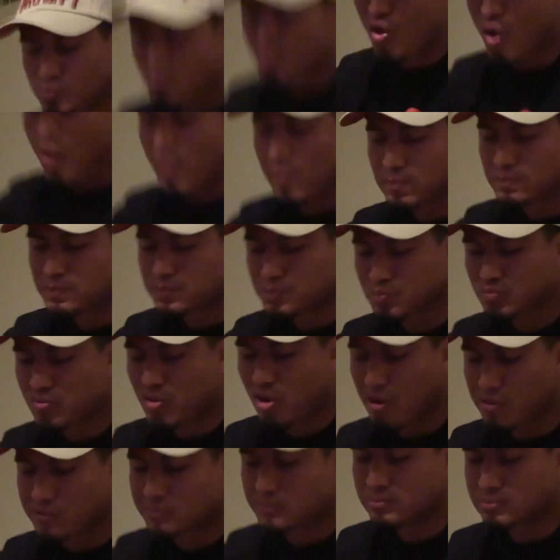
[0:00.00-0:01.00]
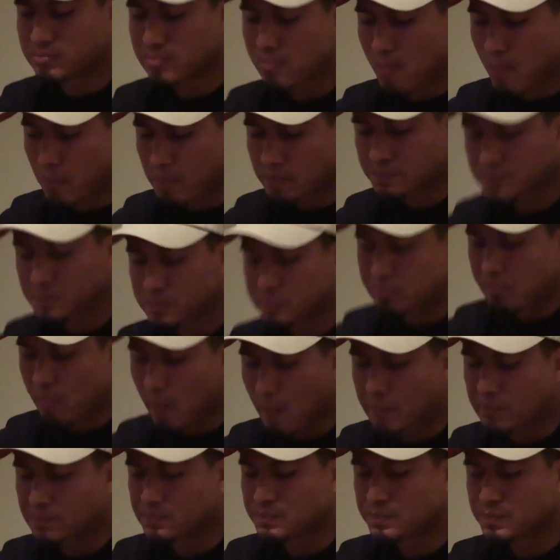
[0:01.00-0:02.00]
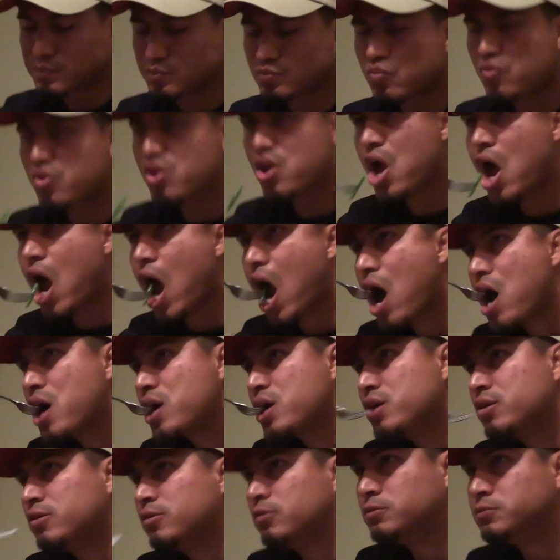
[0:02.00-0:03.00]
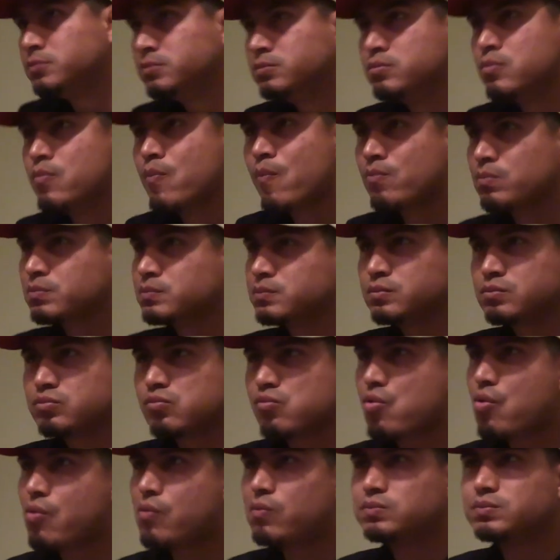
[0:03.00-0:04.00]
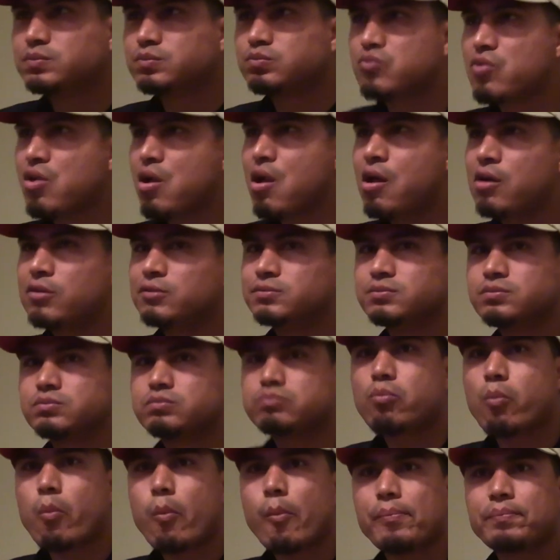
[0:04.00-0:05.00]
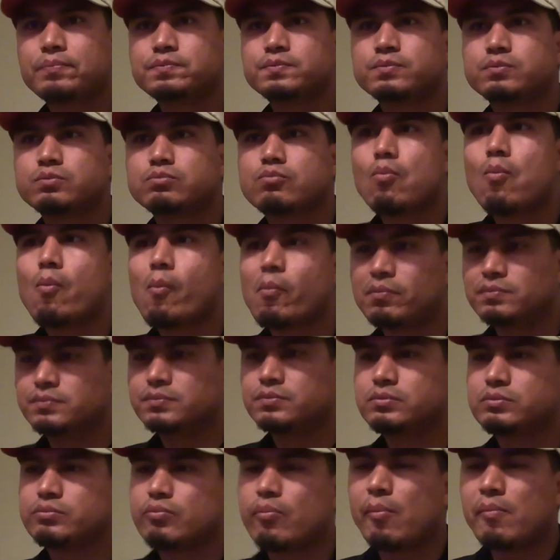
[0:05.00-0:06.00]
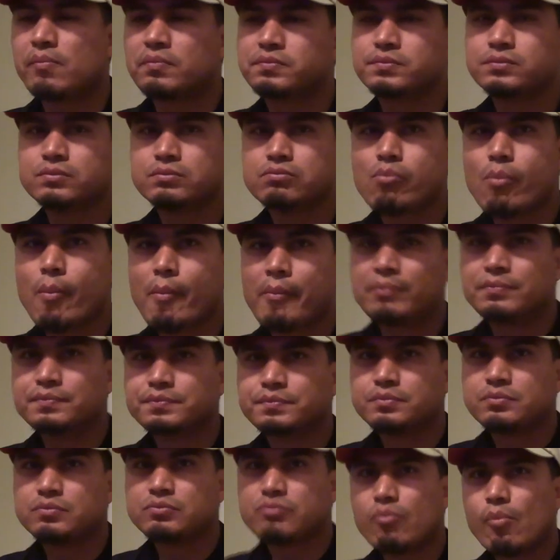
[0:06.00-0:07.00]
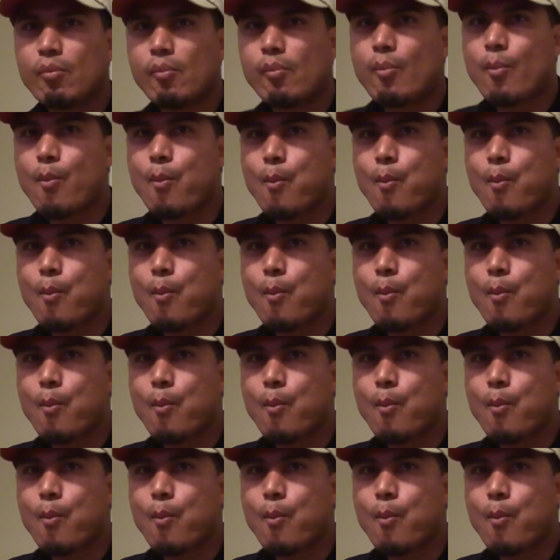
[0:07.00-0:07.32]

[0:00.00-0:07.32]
There's a lot of great talent in the gym. Virgil Ortiz, 21, or 20, I don't know. Bam, 19. Alexis Espino, thank you.